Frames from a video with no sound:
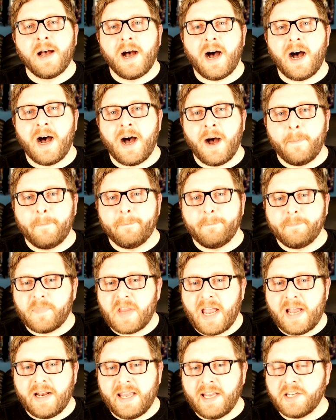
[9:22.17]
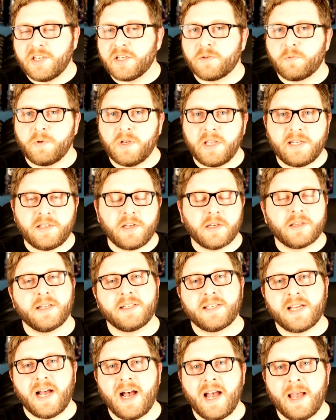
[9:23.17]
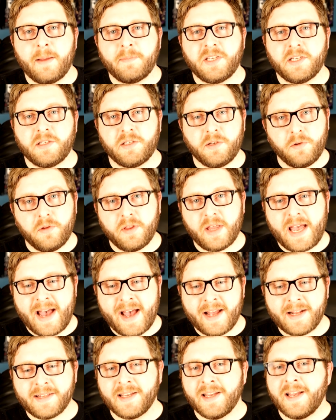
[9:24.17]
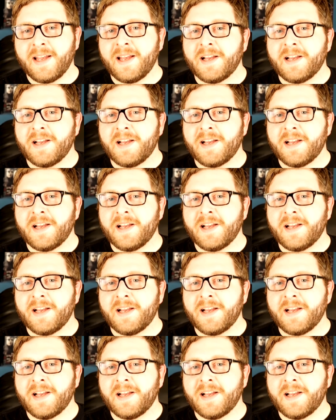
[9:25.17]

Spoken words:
And he just really took the time to do that.